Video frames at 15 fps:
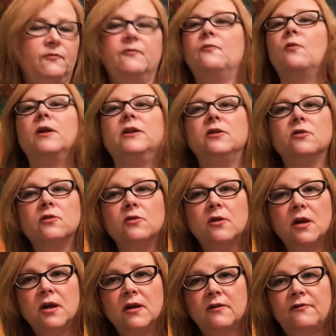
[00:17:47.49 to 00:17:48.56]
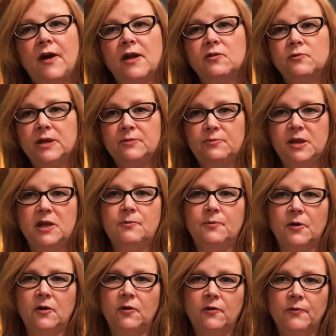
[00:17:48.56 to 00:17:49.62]
when you're following
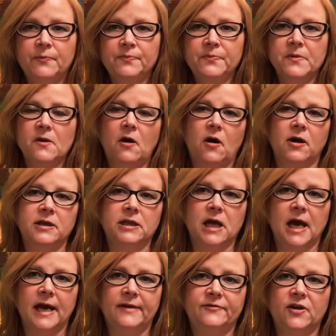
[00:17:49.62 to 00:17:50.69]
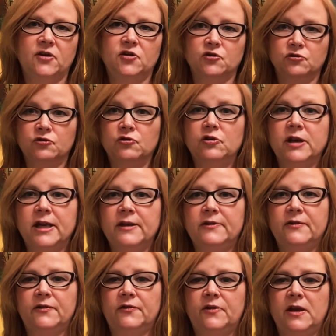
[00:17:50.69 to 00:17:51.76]
people online, that you're looking
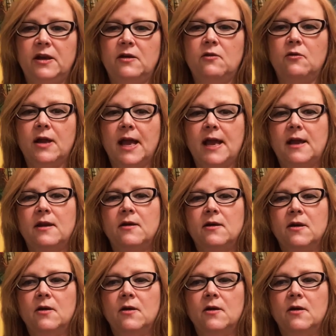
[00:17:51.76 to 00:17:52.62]
to see, okay,